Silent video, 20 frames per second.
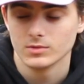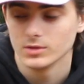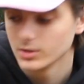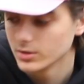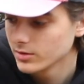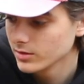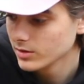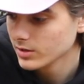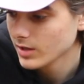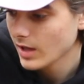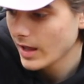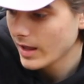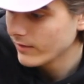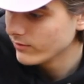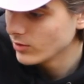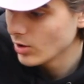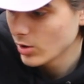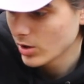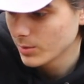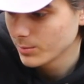Literally, I have
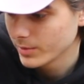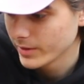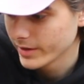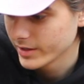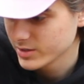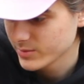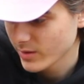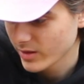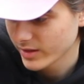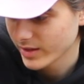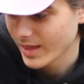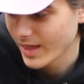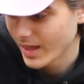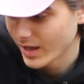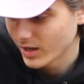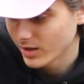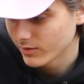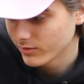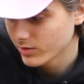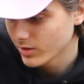no complaints about like
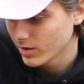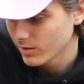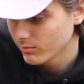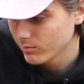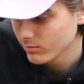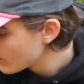any of them.